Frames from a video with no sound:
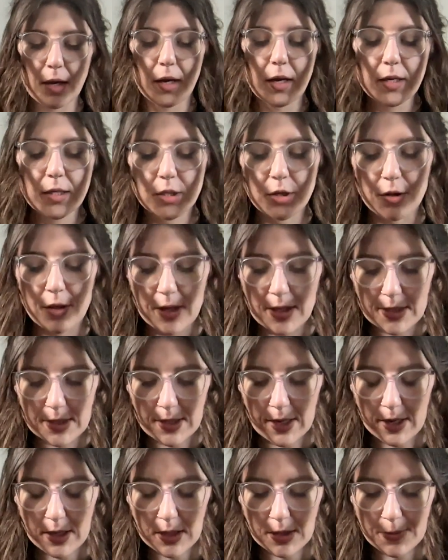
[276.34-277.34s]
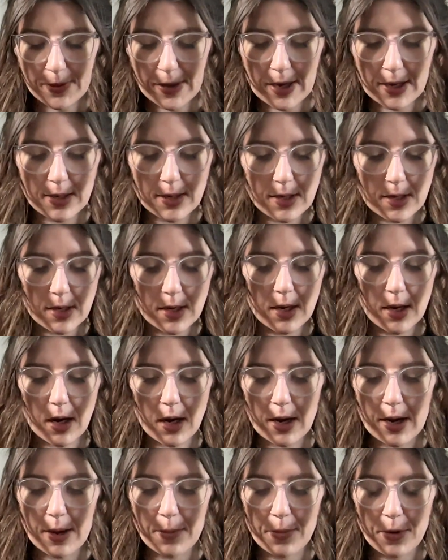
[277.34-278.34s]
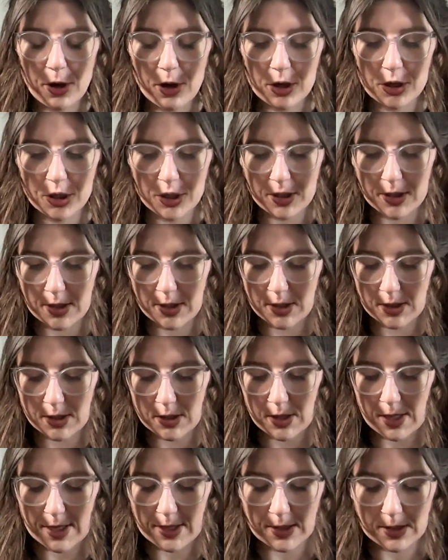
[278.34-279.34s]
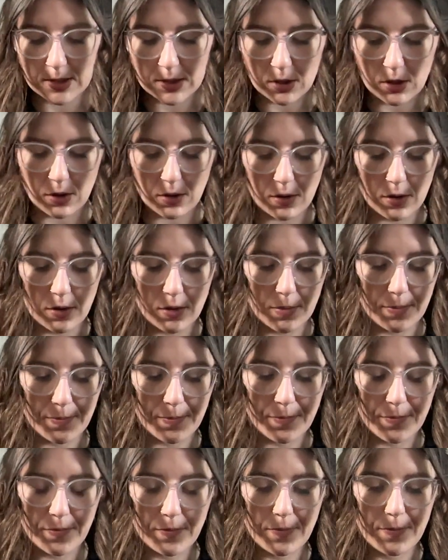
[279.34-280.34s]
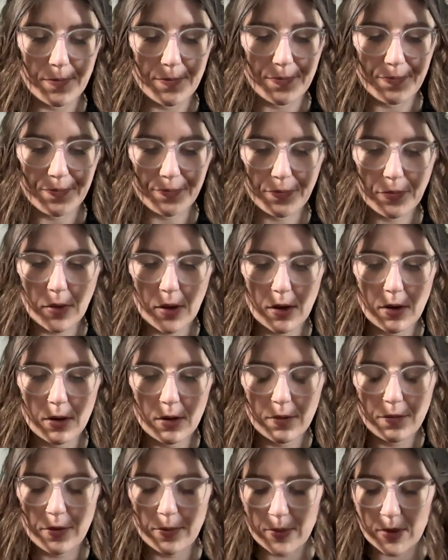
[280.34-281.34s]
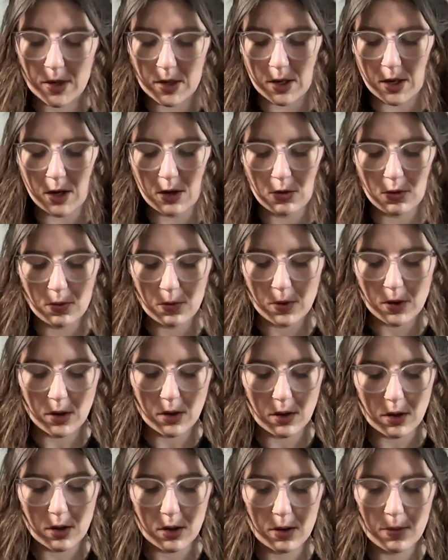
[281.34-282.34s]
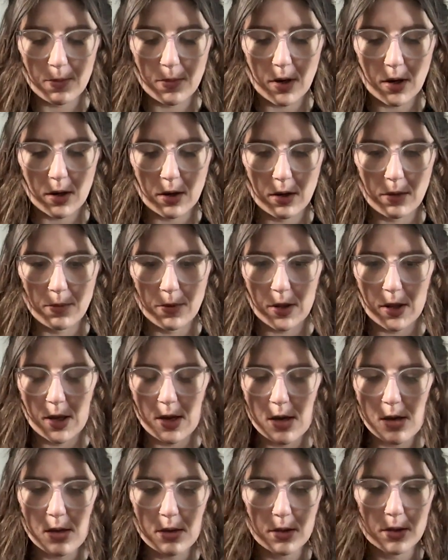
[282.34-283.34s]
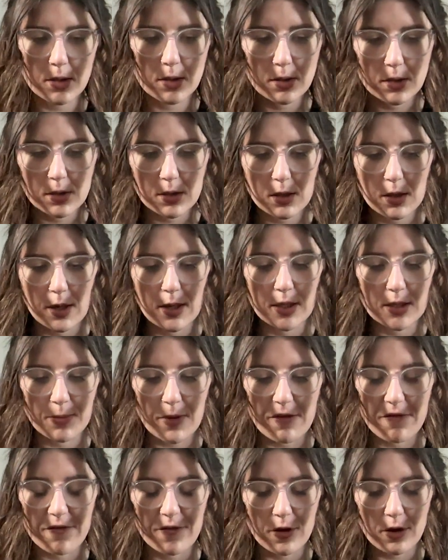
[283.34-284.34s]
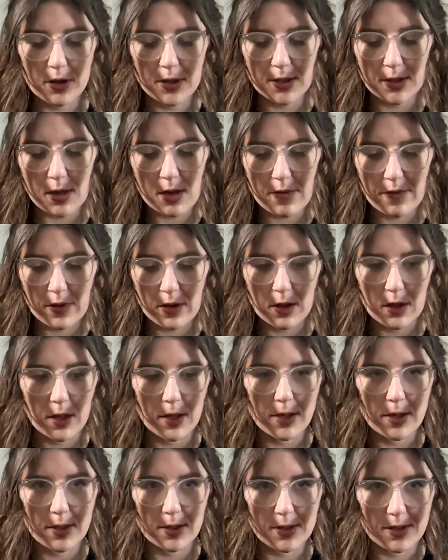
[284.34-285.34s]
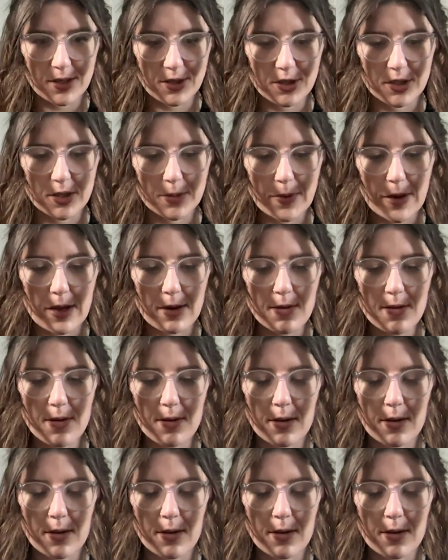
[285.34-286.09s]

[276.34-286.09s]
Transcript: so this next pattern I purchased as from the Needlework Marketplace. It is my first ever Lindy Stitches pattern.